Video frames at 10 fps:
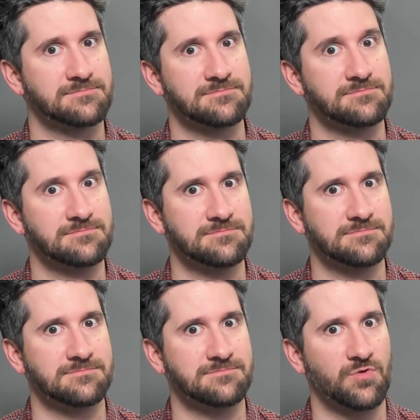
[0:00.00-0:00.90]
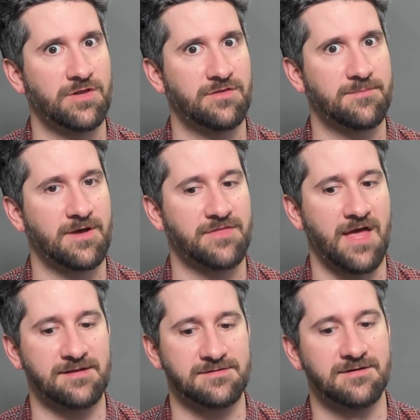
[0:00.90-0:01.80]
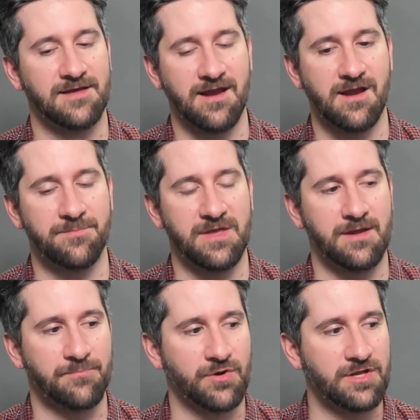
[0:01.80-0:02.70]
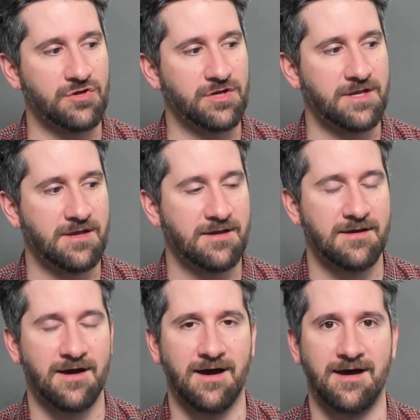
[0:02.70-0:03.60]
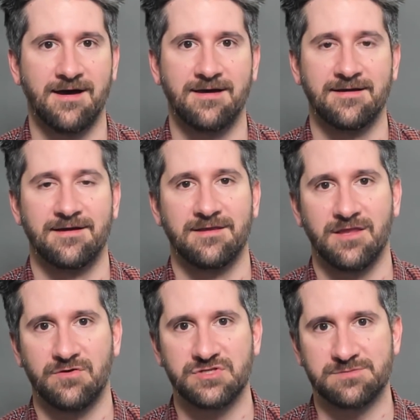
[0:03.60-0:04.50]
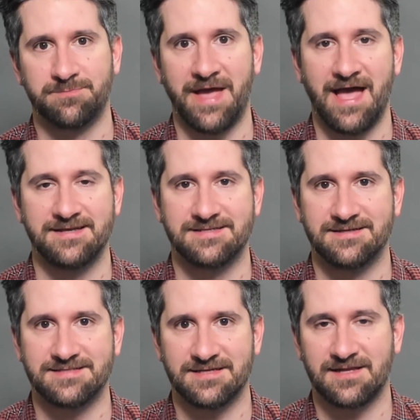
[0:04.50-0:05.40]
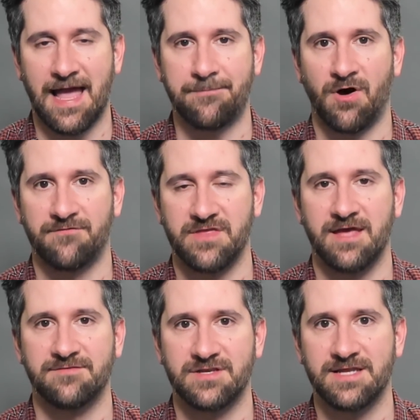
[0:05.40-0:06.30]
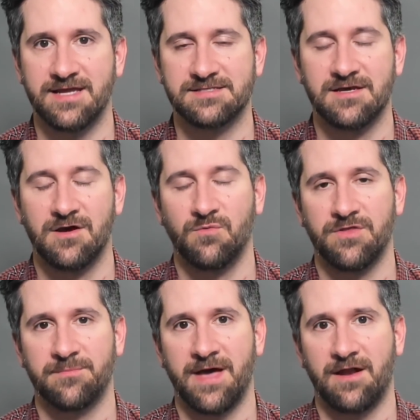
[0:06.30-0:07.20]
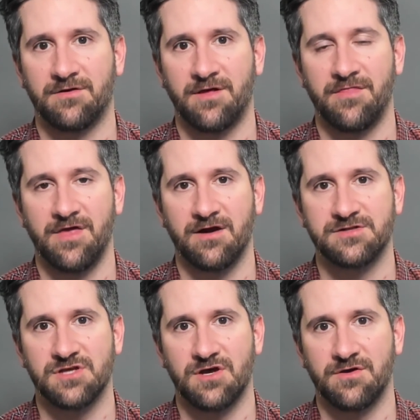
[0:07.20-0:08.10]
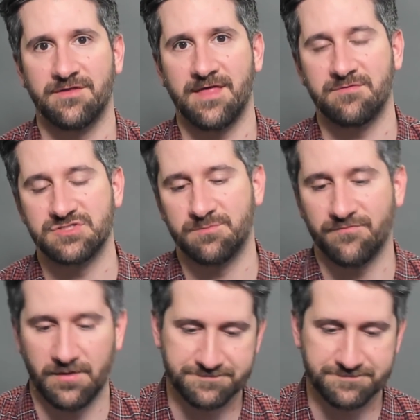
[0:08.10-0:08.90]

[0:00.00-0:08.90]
Hmm, what do you think about that? It ended up being a pretty good, uh, you know, just bad to, to cap off the end of the night with a battle there. So that was super fun.